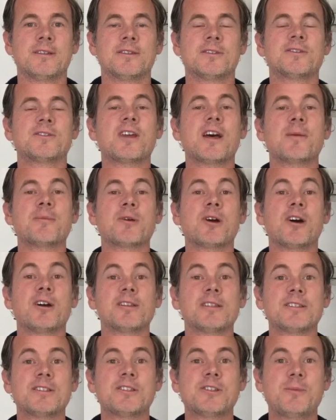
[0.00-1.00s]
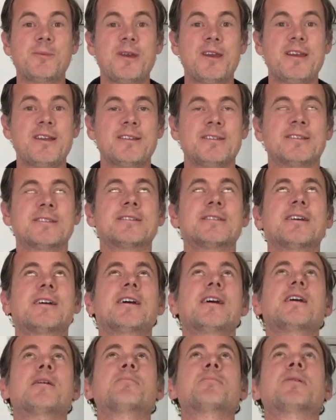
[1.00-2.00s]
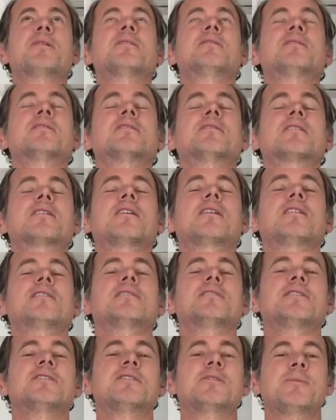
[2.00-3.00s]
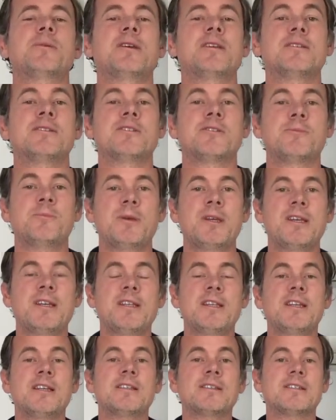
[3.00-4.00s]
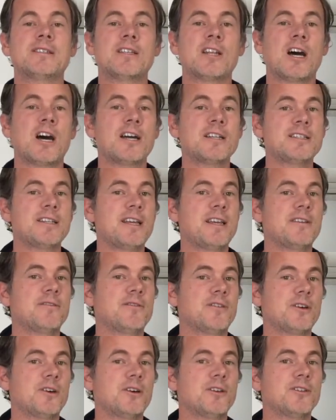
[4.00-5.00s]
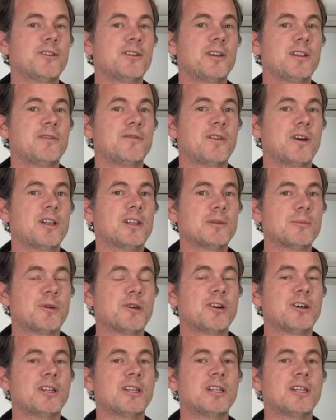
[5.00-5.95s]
Stop calling spin. Stop calling spin. Spin is not a fault in volleyball.